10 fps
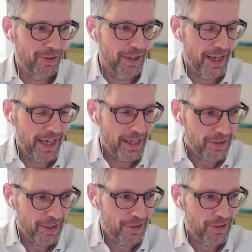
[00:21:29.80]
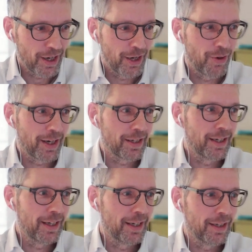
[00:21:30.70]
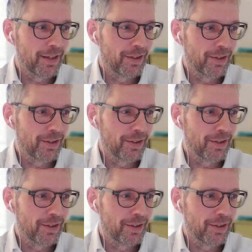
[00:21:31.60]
LinkedIn directly